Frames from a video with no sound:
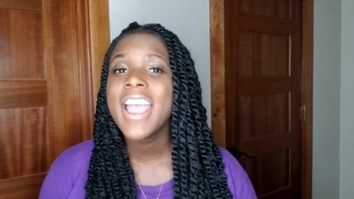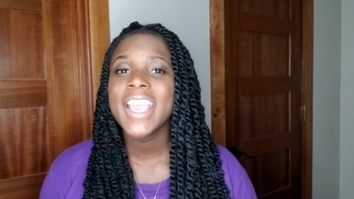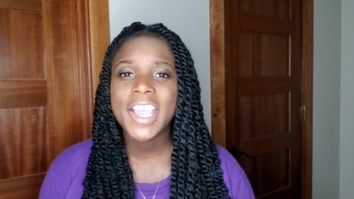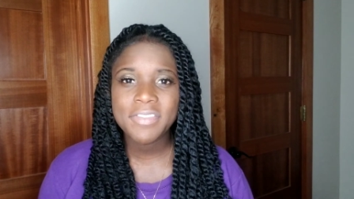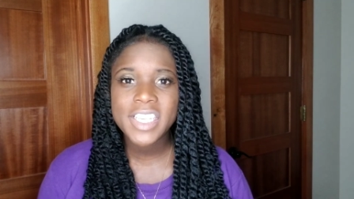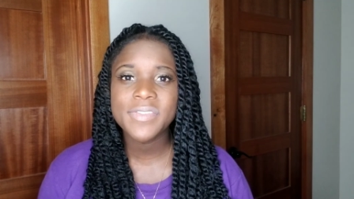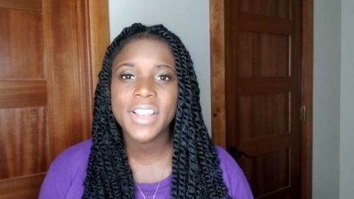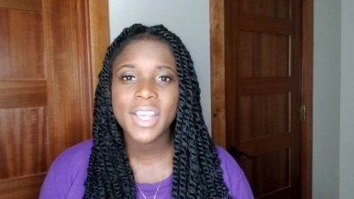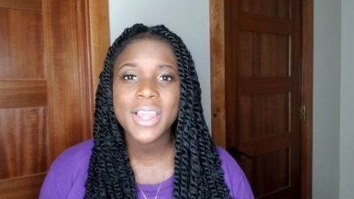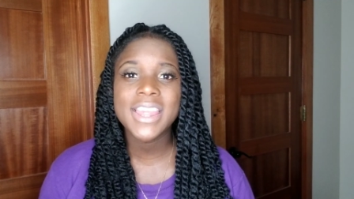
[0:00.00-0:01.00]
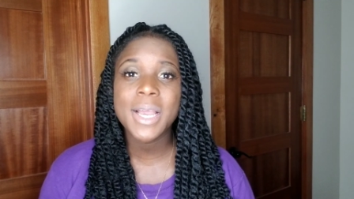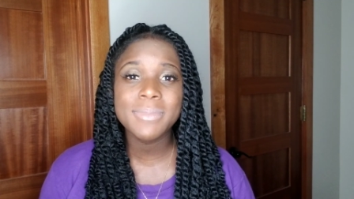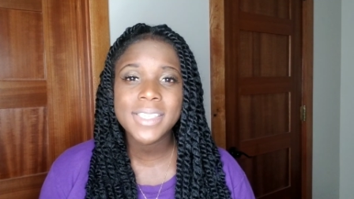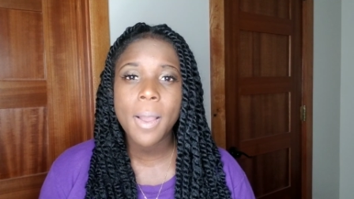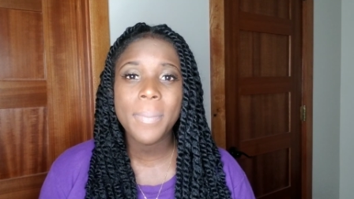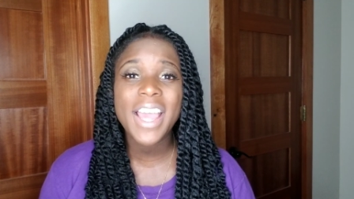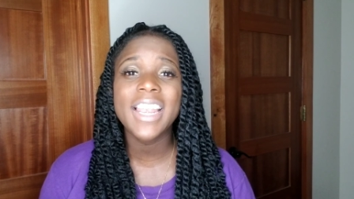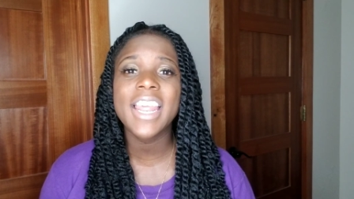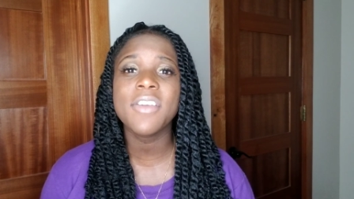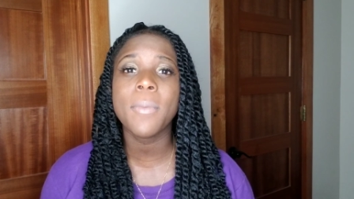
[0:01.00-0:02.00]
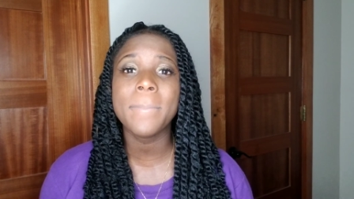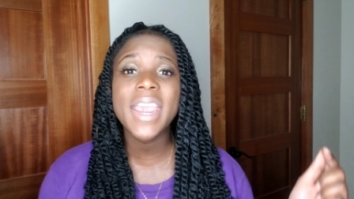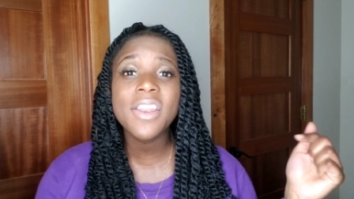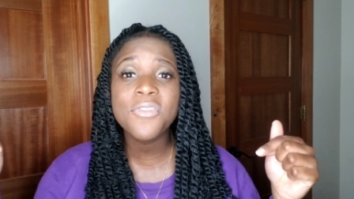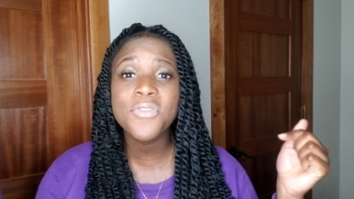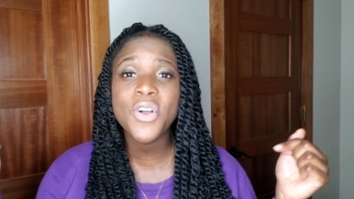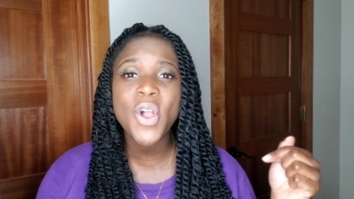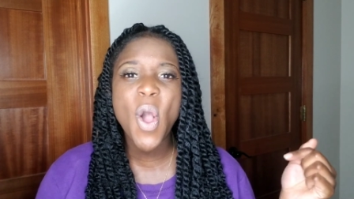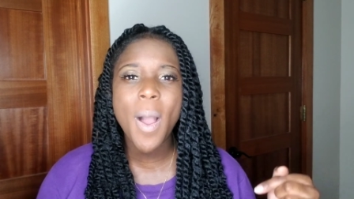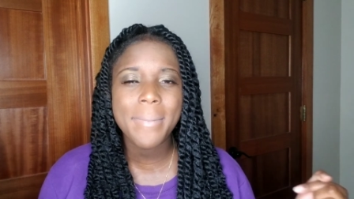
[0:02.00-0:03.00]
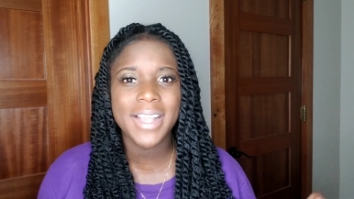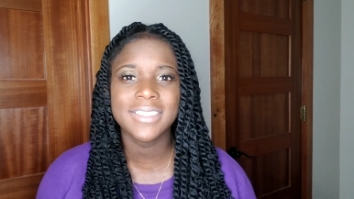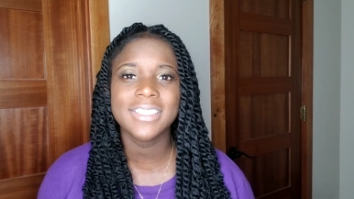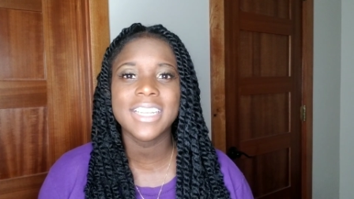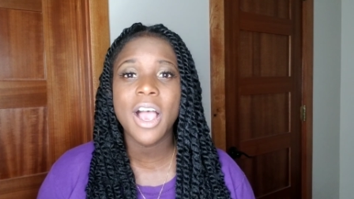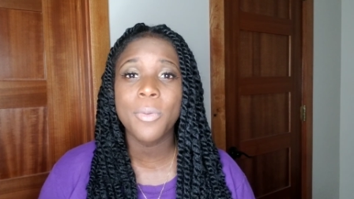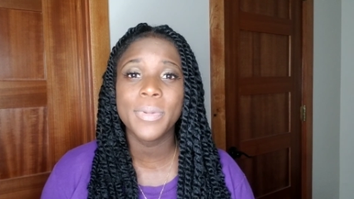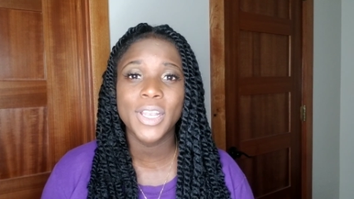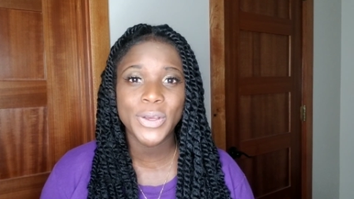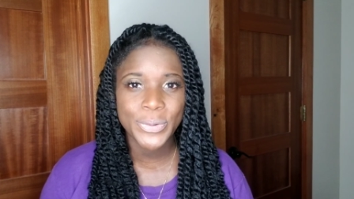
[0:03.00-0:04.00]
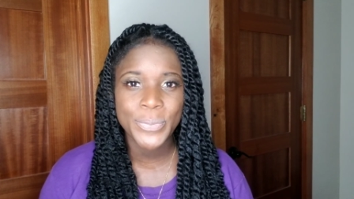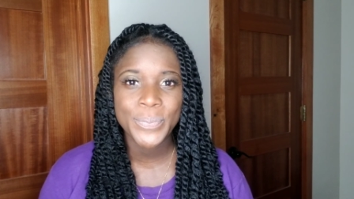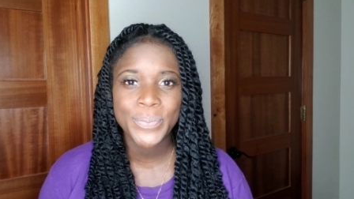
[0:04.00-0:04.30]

give this video a thumbs up, and leave a meaningful comment down below.